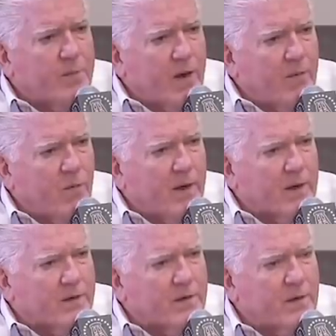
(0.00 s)
Brian
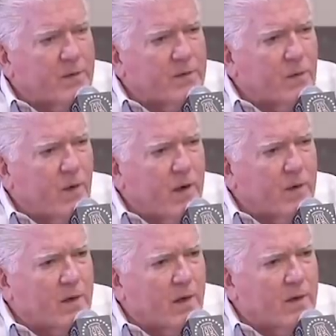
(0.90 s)
Burke on the Spittin' Chicklets
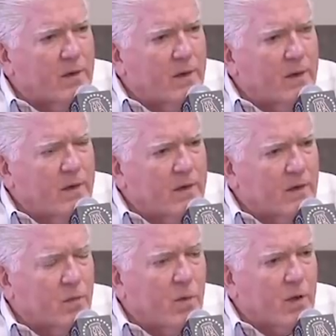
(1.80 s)
podcast would come
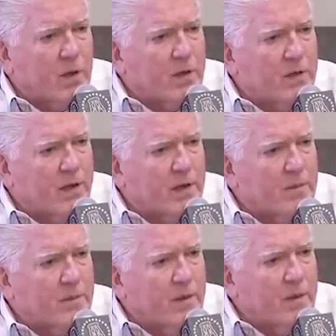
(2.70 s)
out and
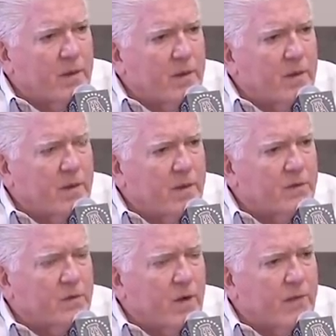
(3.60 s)
say this.
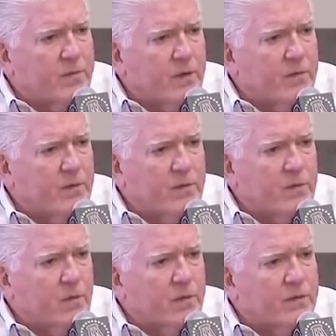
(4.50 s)
His draft interview was
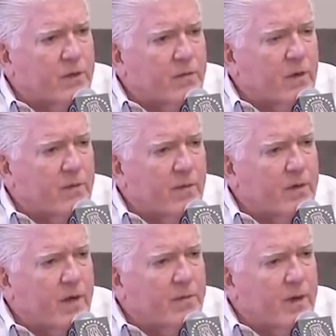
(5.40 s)
the worst interview I've
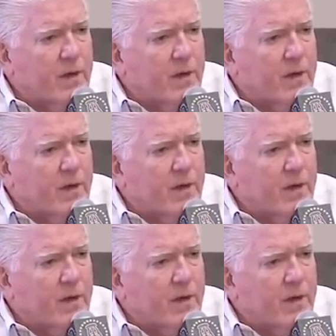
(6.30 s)
ever had in